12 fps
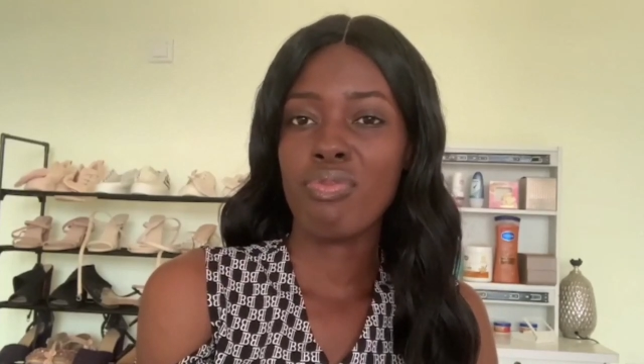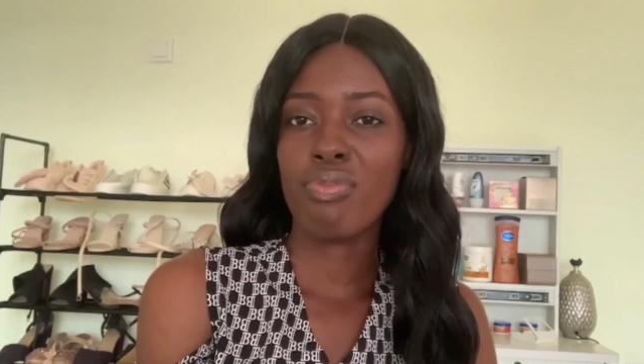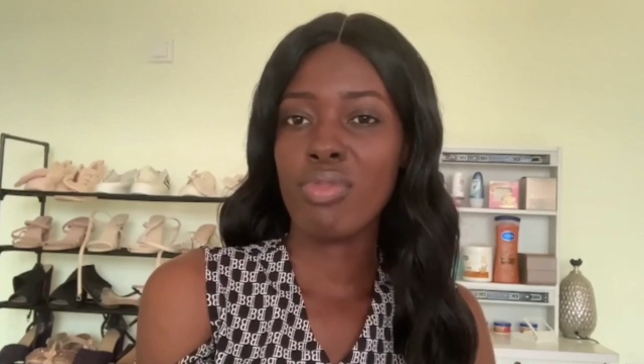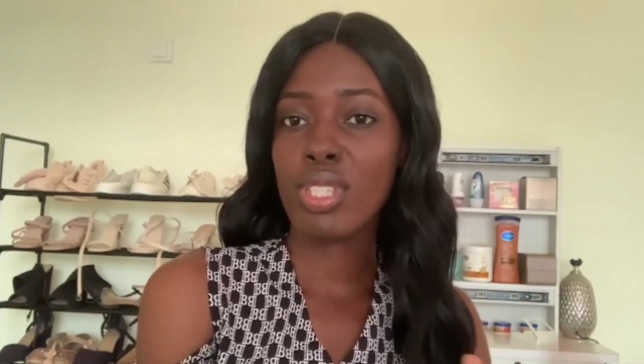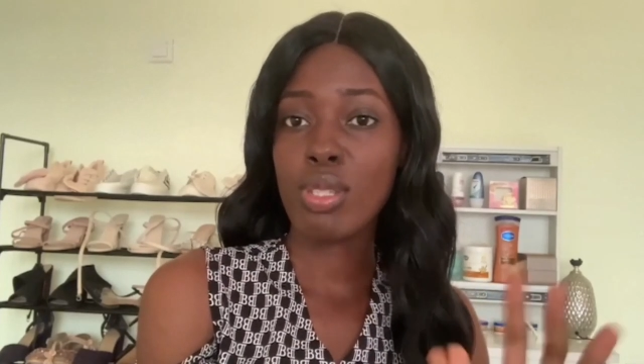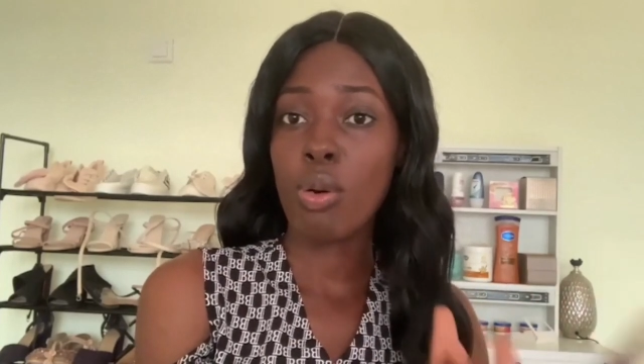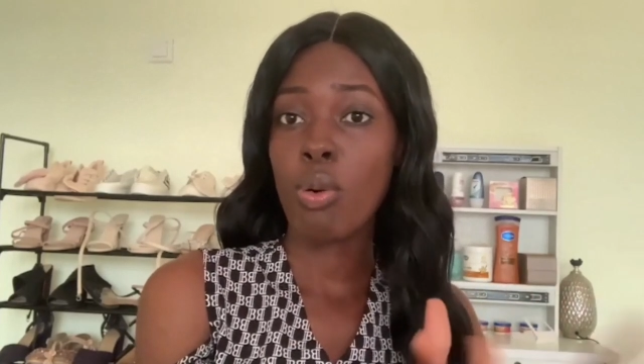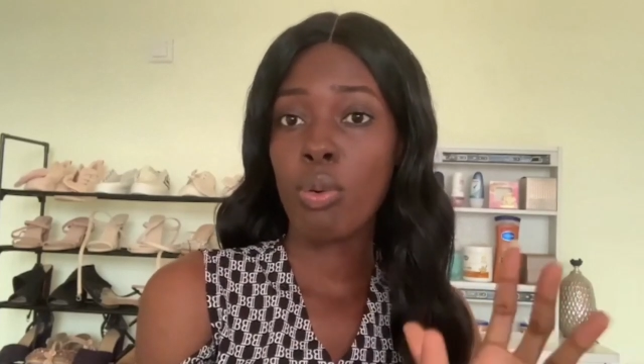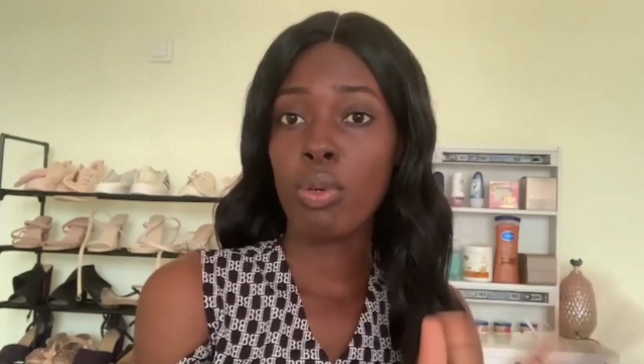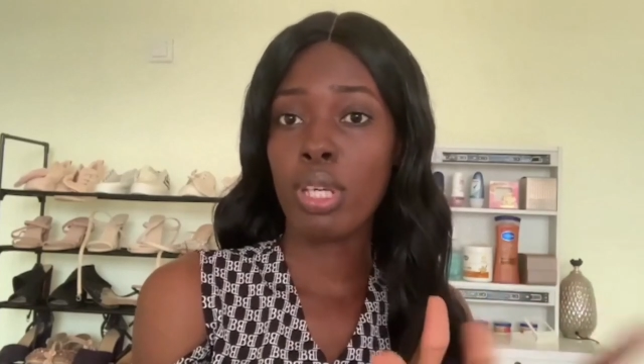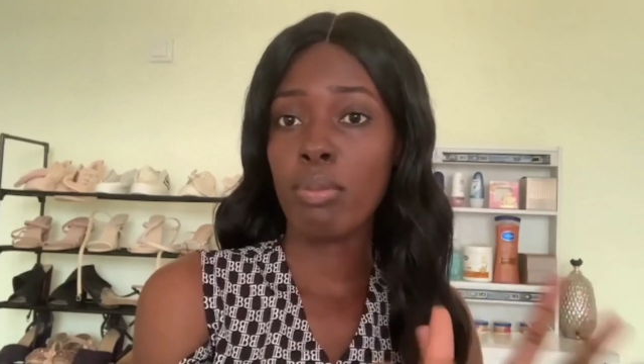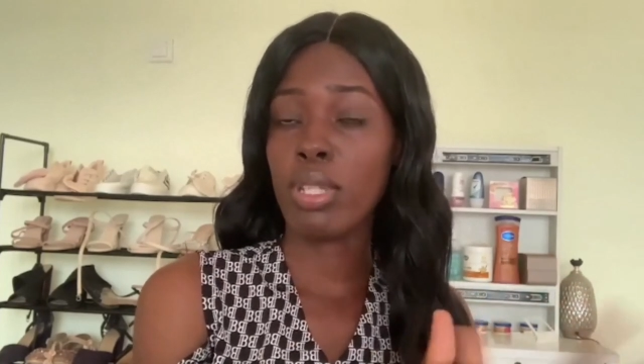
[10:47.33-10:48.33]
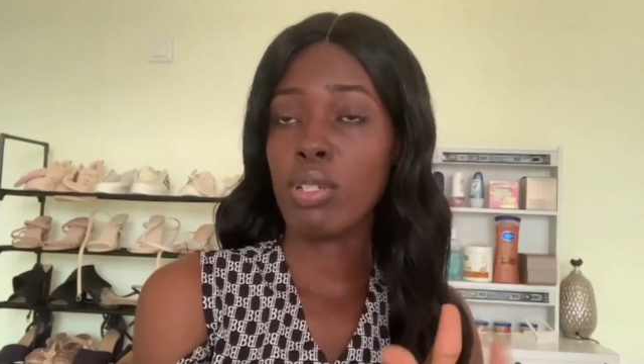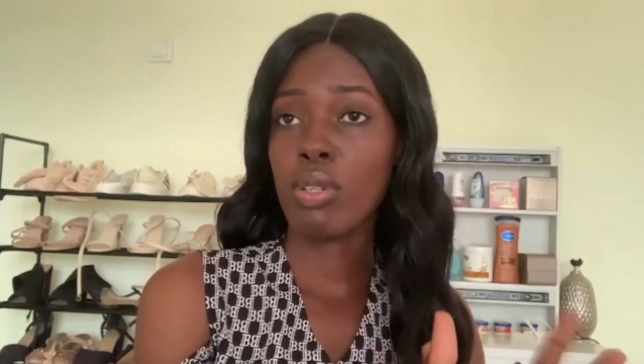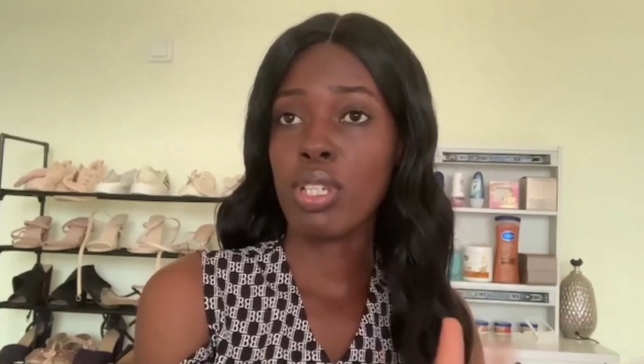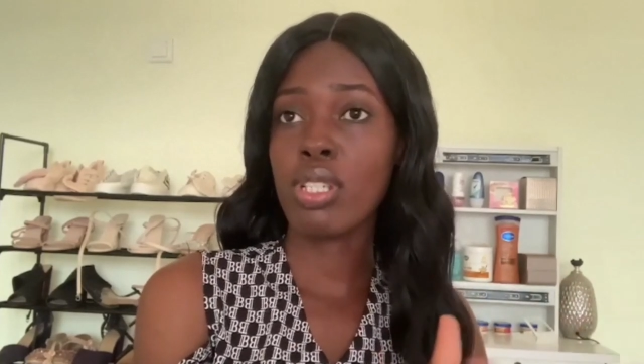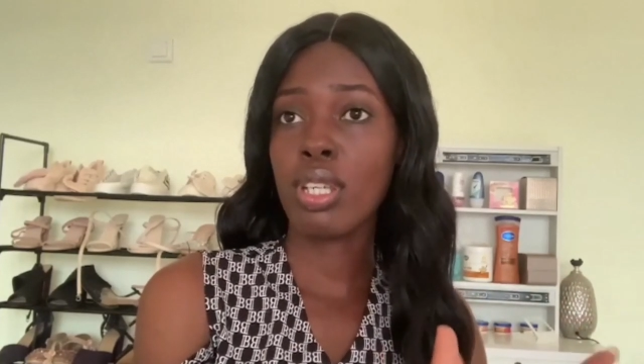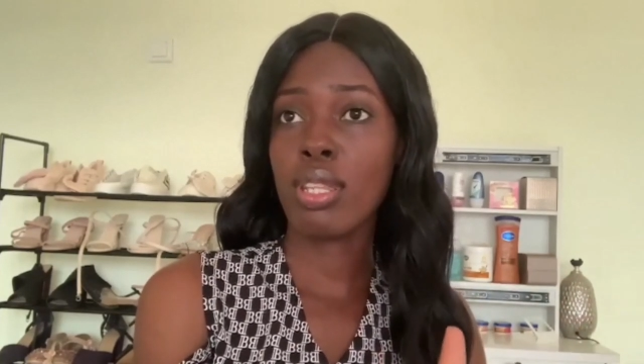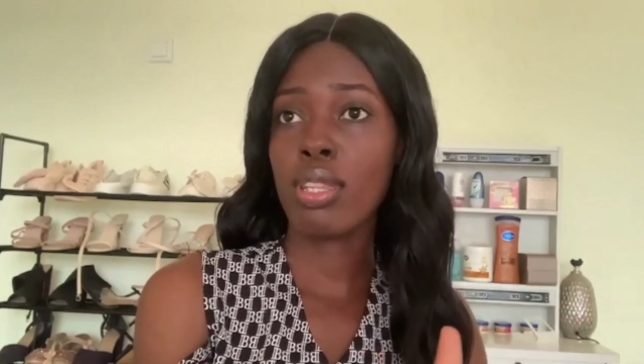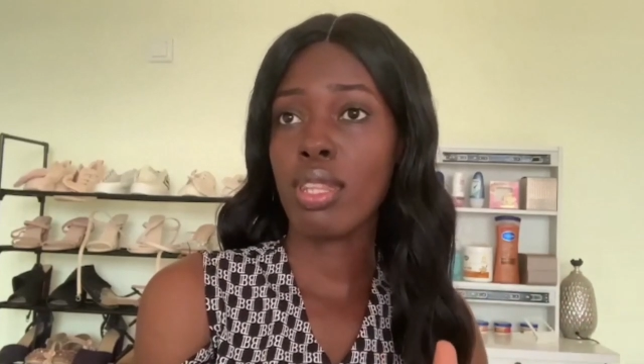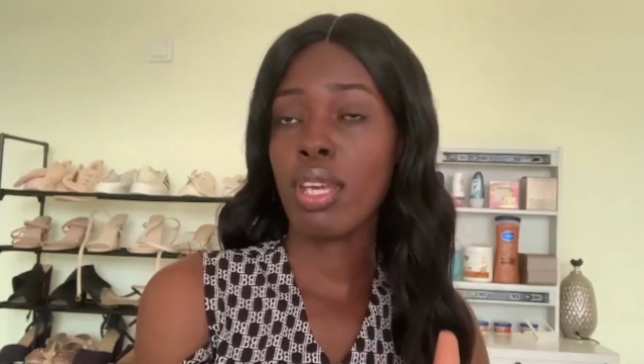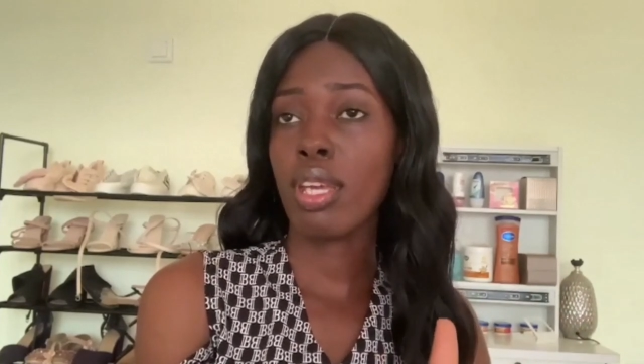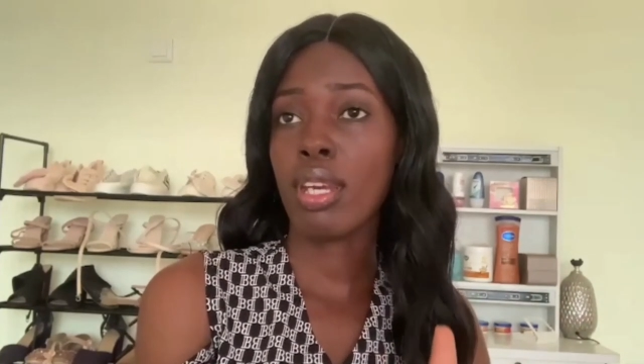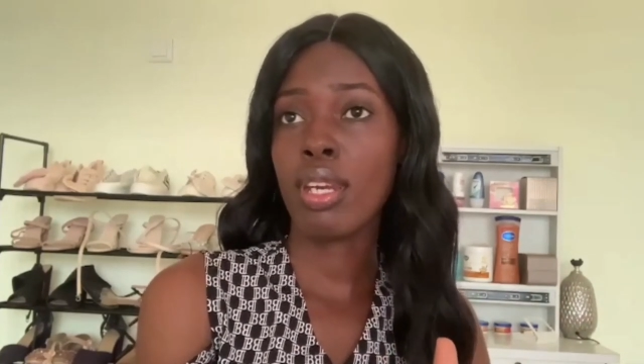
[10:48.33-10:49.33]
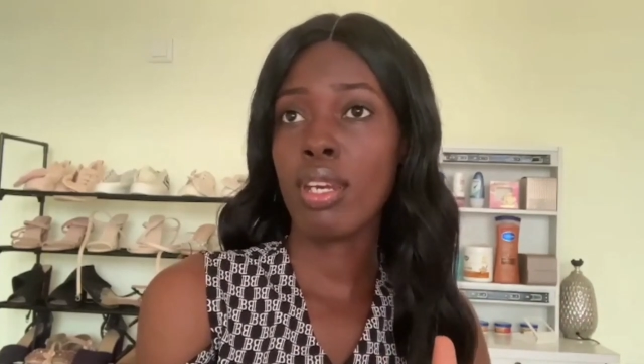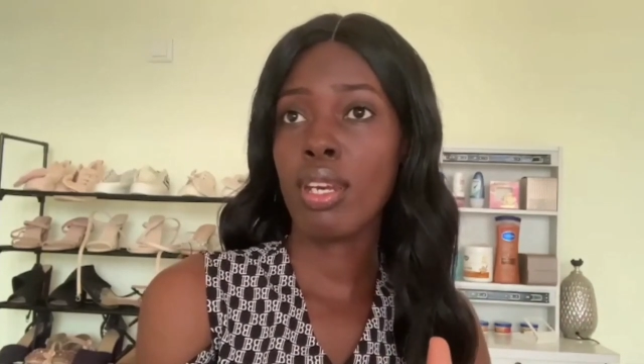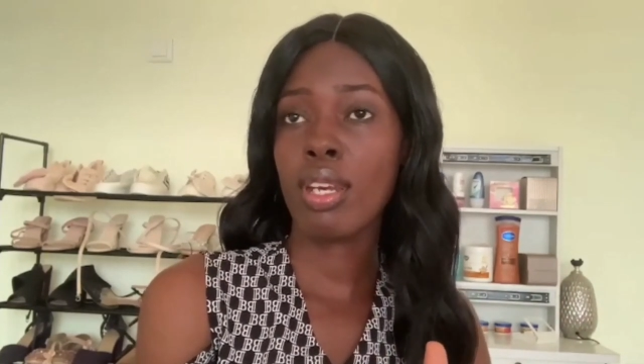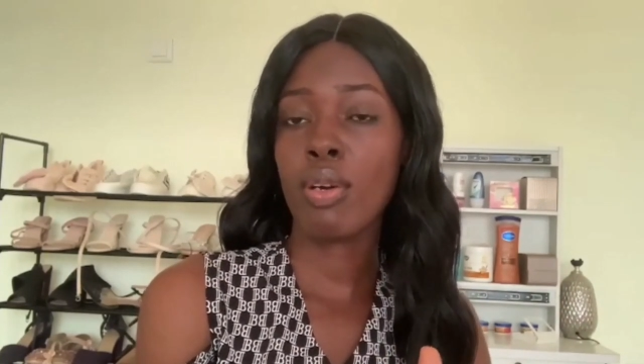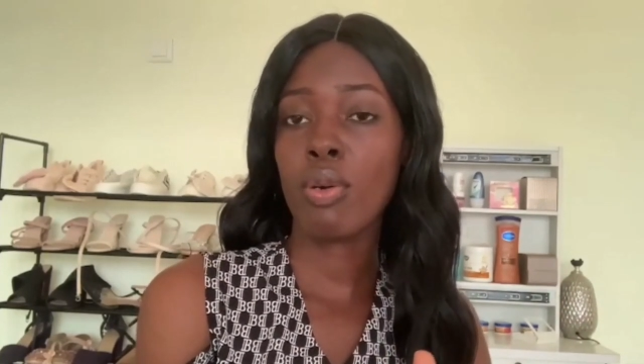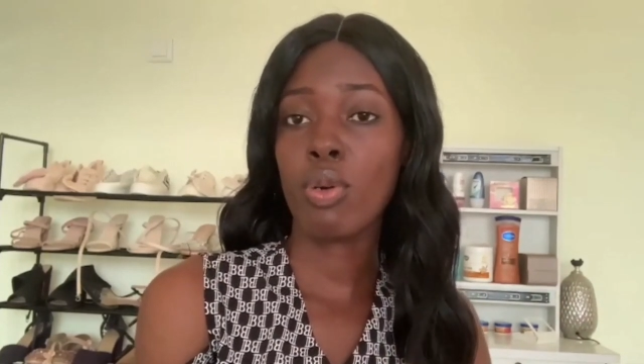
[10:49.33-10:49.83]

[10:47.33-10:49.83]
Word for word: this whole immigration thing